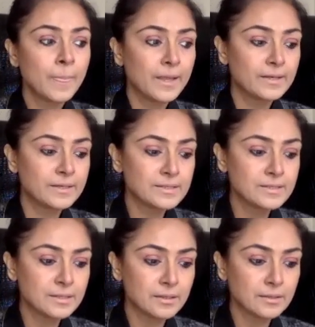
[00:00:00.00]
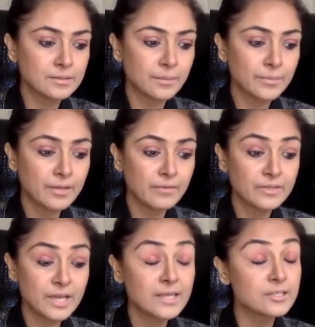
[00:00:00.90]
it is something
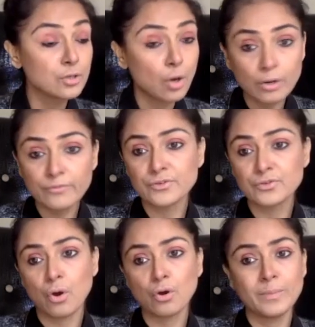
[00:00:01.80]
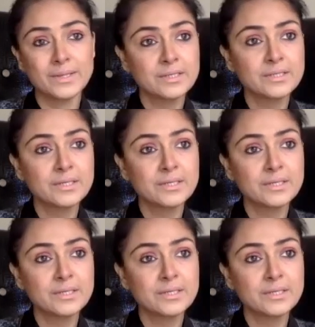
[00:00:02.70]
which has a lot of strong message,